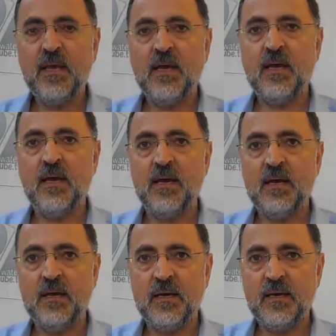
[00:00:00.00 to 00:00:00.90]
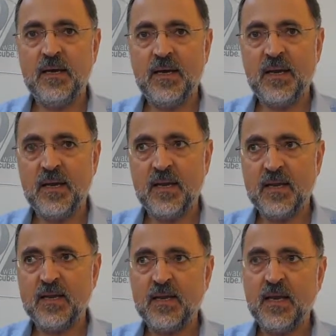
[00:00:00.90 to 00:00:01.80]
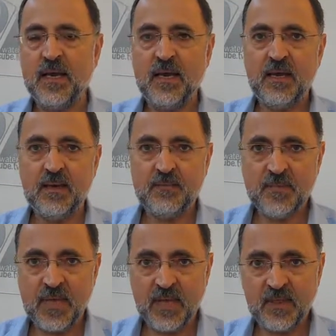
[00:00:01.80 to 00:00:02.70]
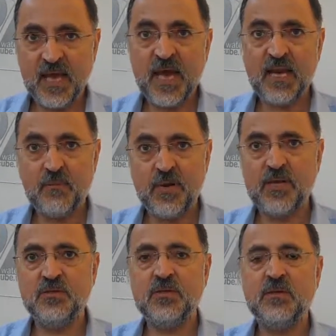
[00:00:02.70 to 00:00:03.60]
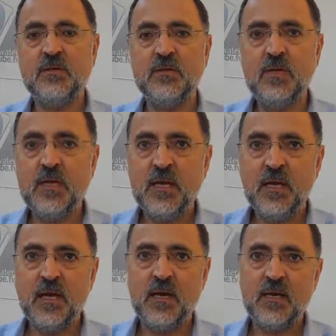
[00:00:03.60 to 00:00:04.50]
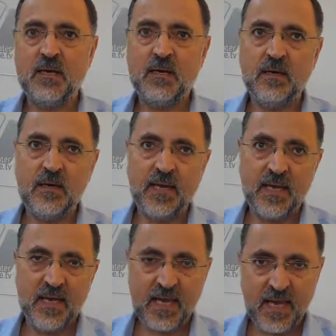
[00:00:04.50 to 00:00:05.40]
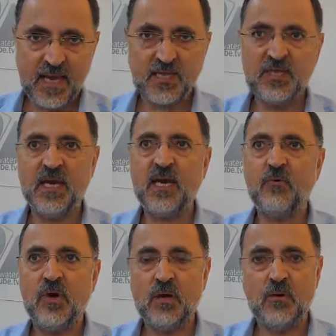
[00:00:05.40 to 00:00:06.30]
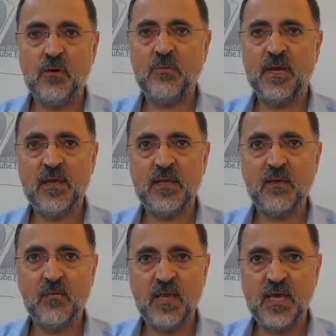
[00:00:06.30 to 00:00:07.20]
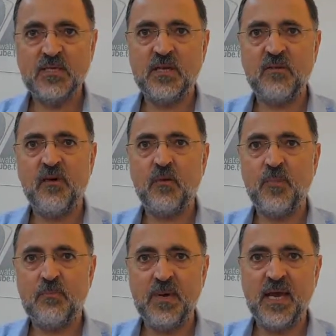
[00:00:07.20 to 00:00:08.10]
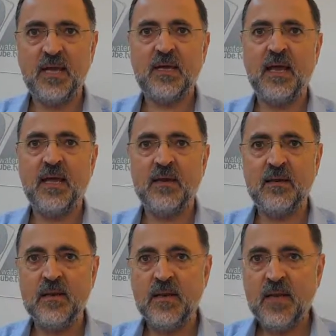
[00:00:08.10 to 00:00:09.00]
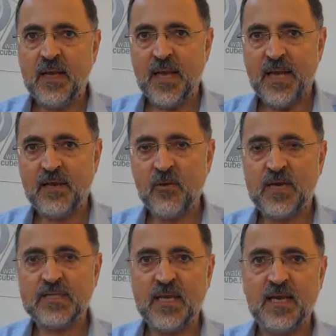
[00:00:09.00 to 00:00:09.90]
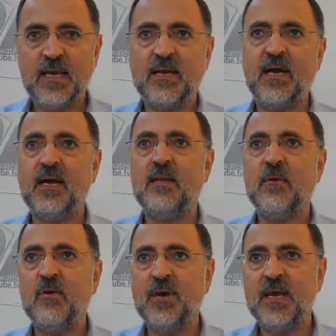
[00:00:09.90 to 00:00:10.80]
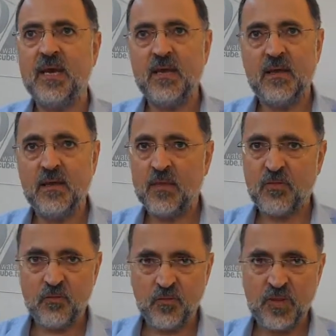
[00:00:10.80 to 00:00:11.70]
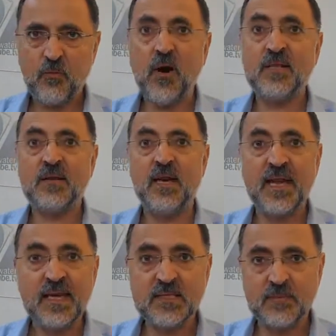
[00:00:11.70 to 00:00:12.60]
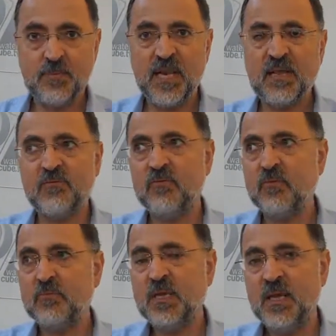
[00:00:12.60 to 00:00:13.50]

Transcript: uh, in, um, in the Arab region, uh, in Asia. We are cooperating with the Asian mm-hmm. Development Bank and and USAID and IWA uh, through the WaterLinks platform,